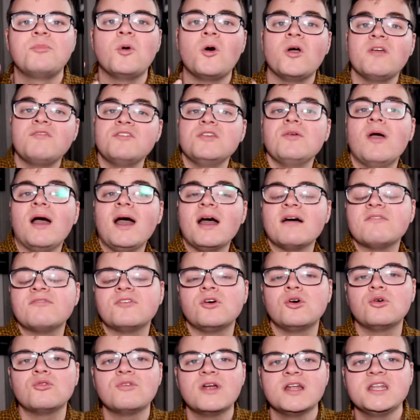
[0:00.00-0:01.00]
But if you have
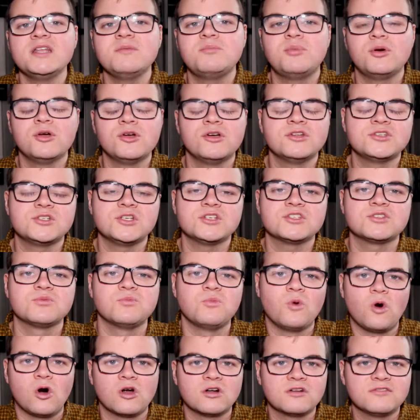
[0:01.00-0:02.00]
already purchased
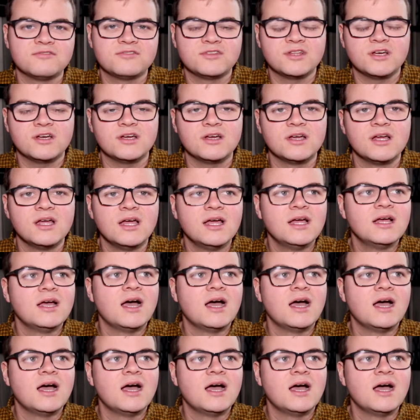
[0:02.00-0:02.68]
one of the